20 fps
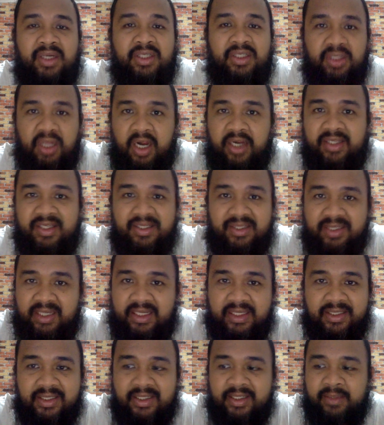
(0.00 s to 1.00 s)
start the
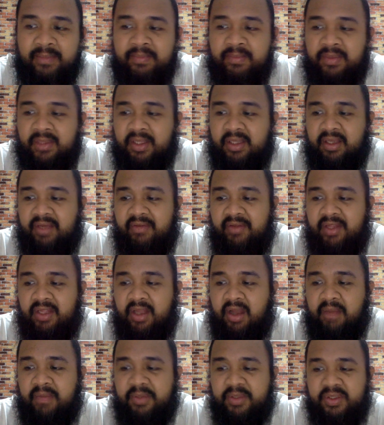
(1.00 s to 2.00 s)
season, given the
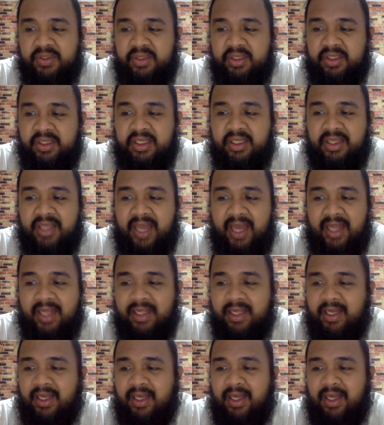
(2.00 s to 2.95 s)
opportunity that